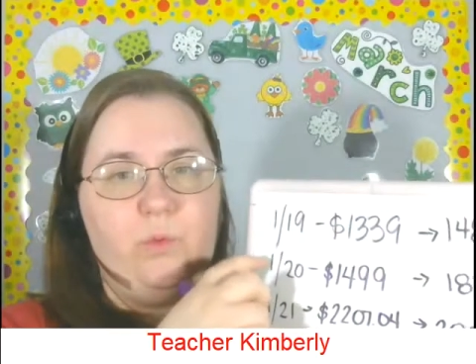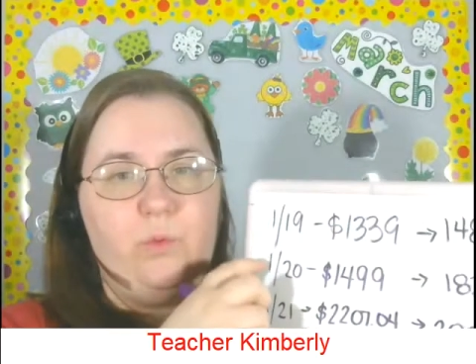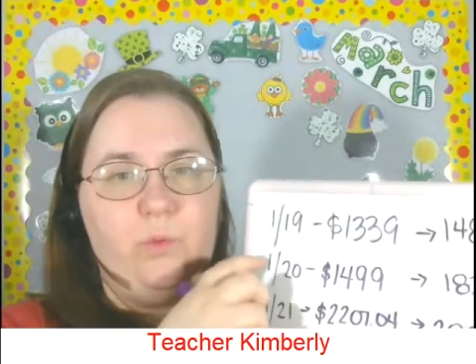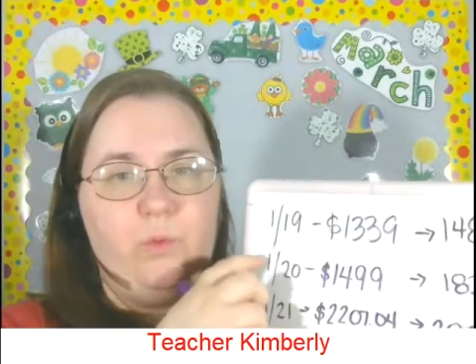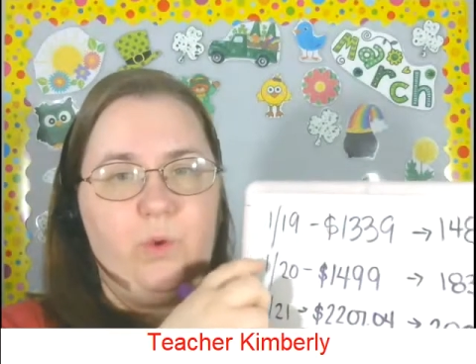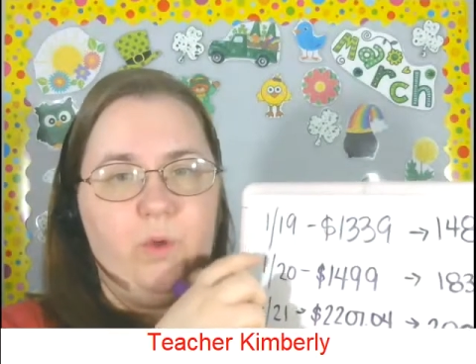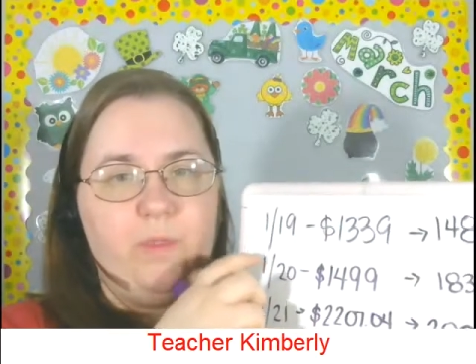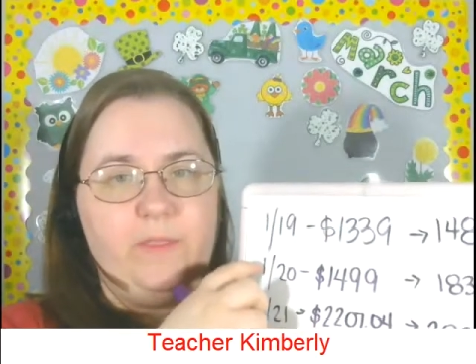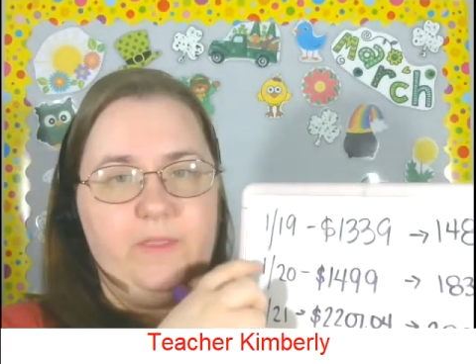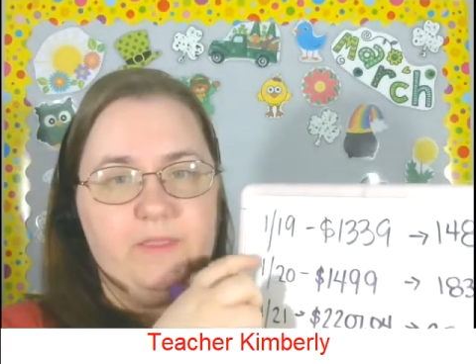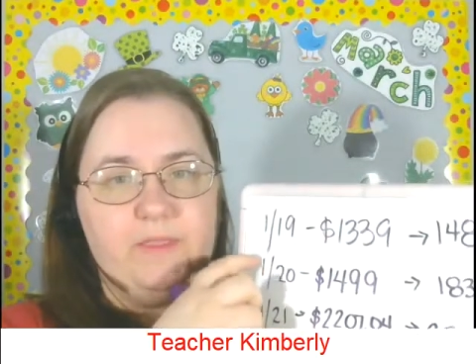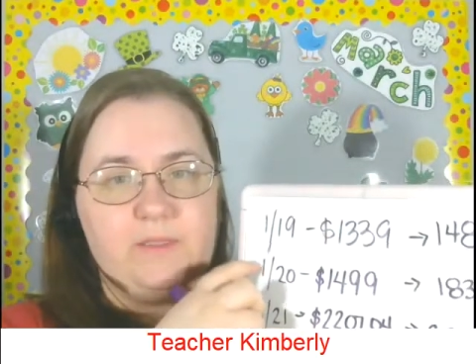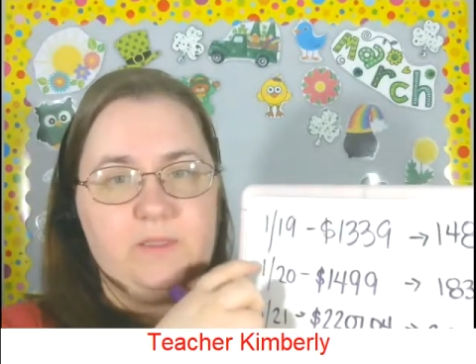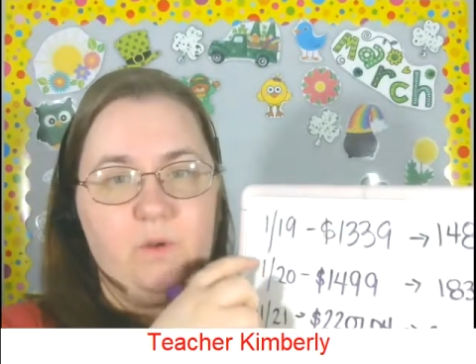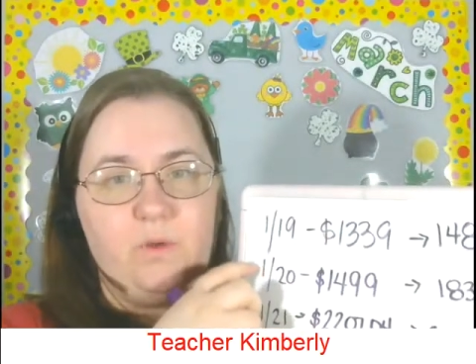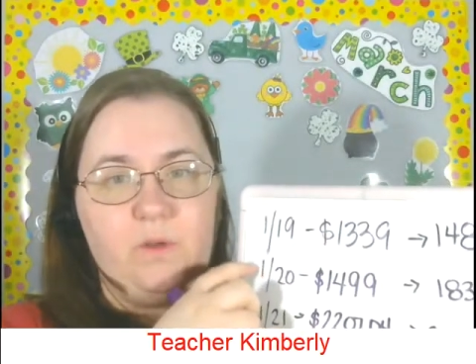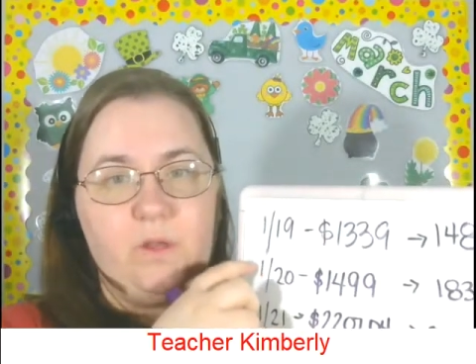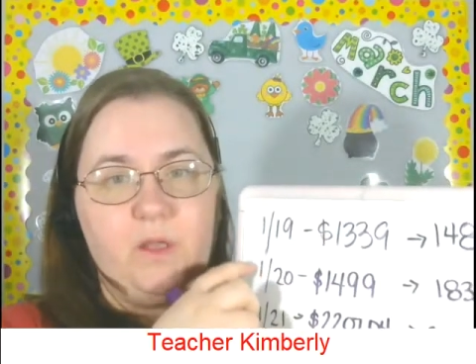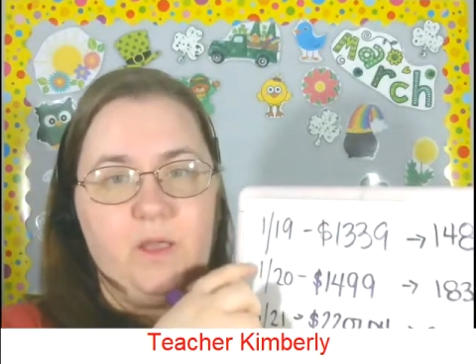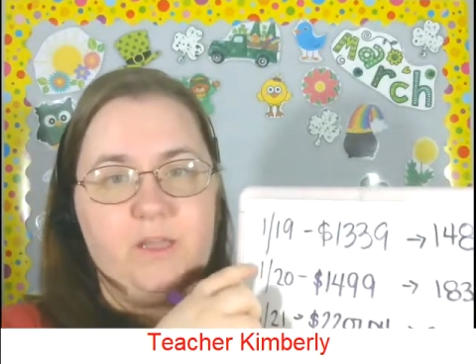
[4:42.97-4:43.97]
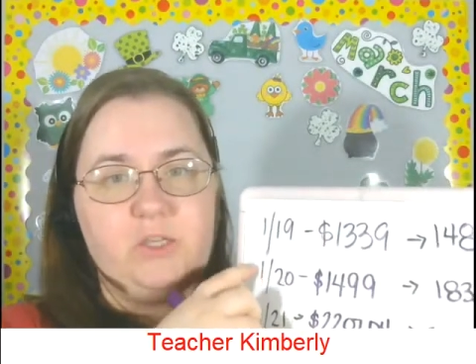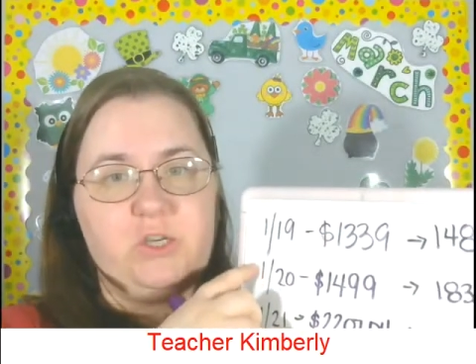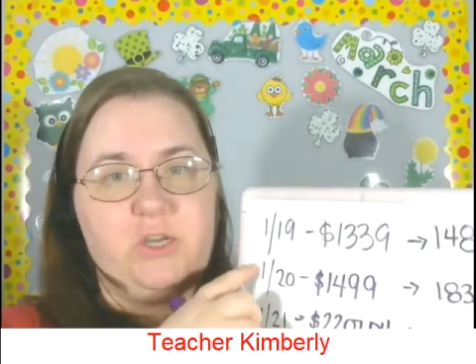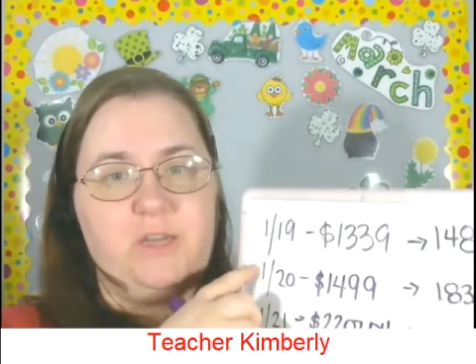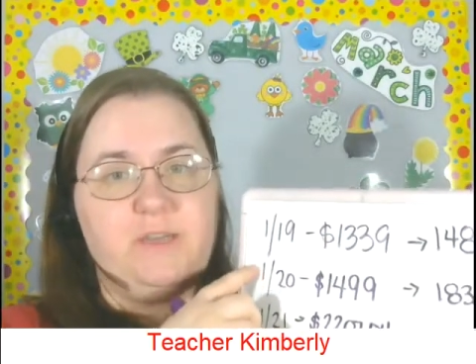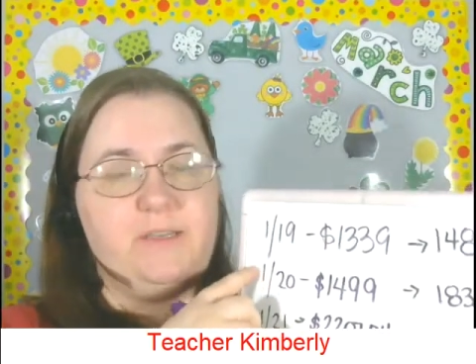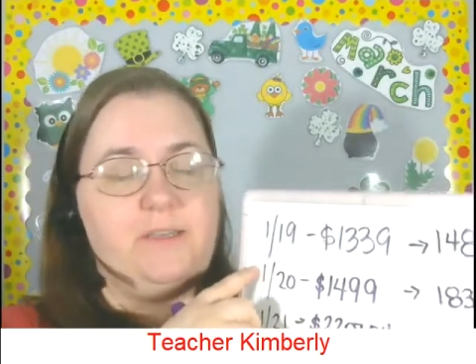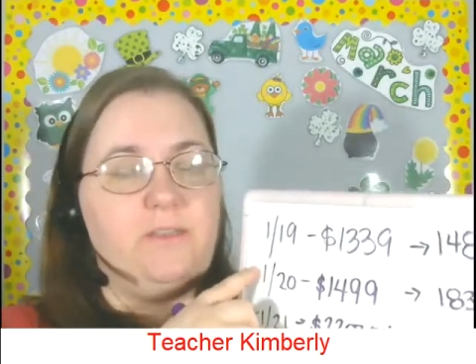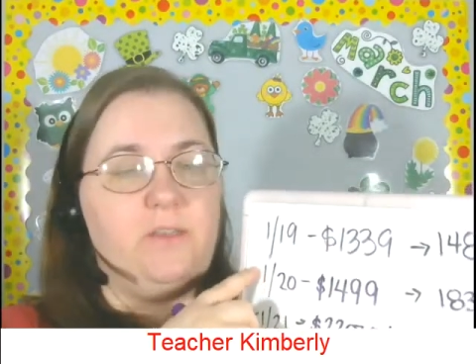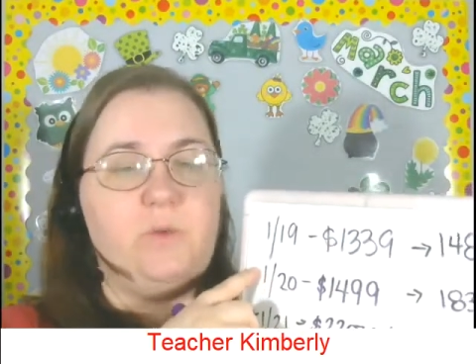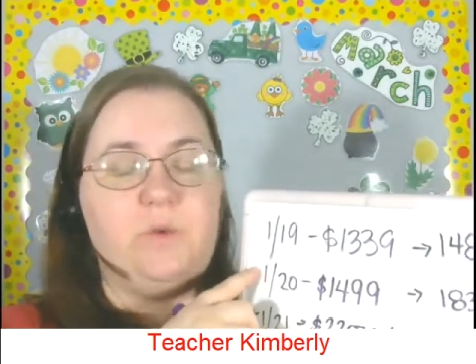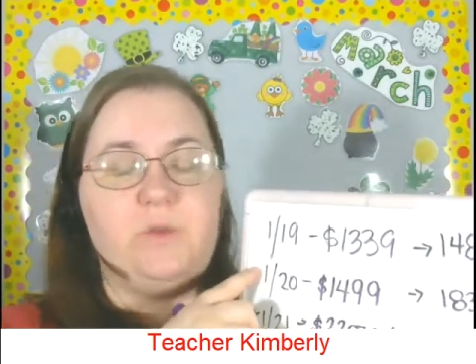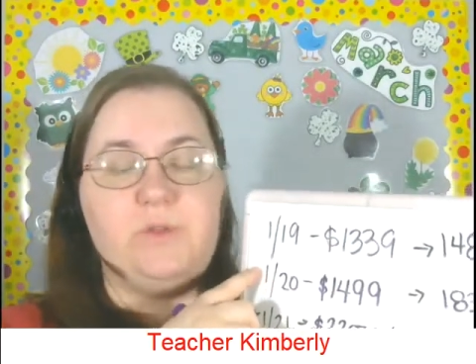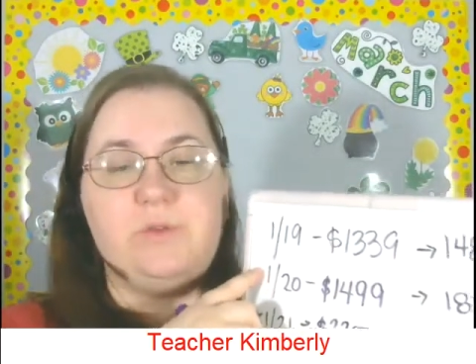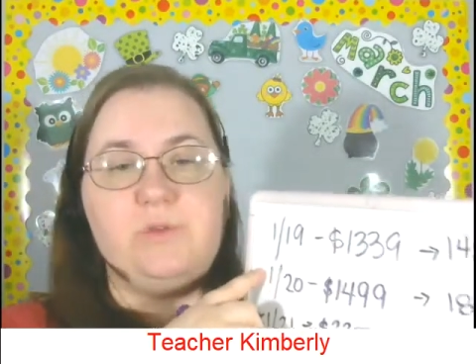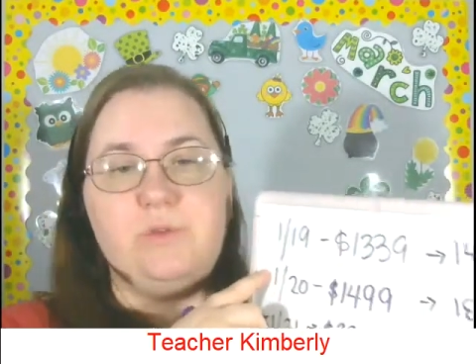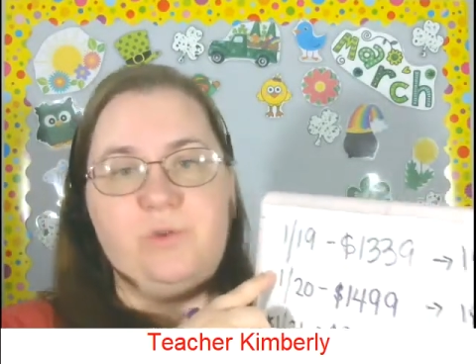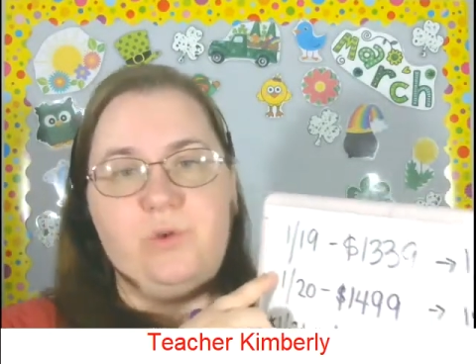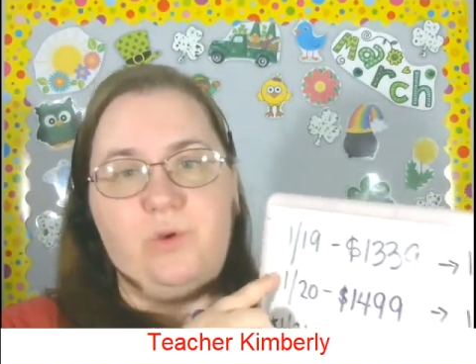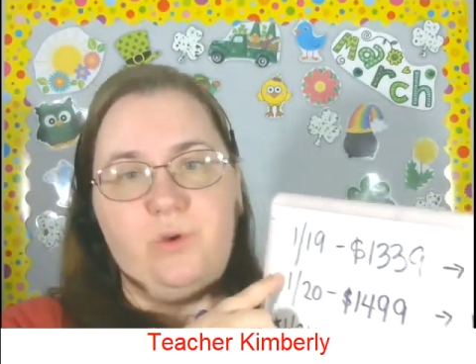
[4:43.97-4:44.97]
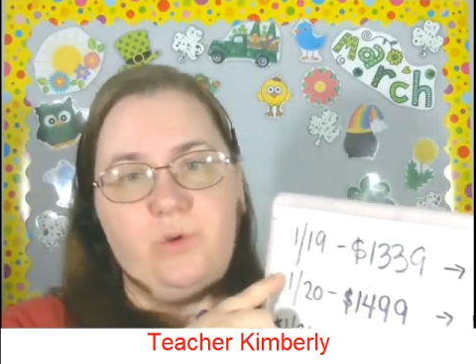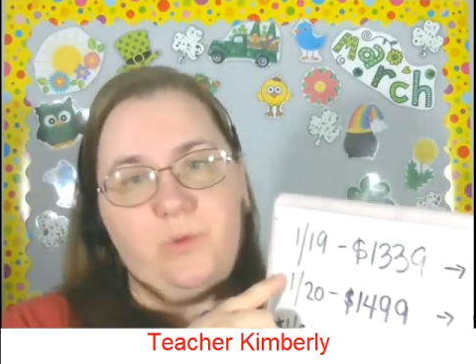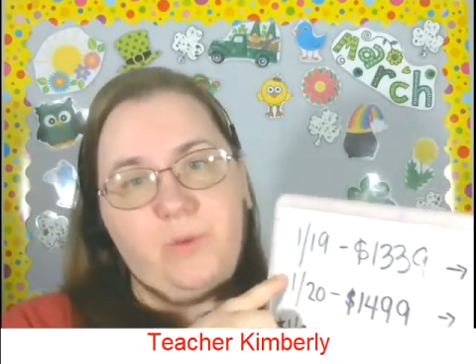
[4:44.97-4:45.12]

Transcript: On this old contract, there was no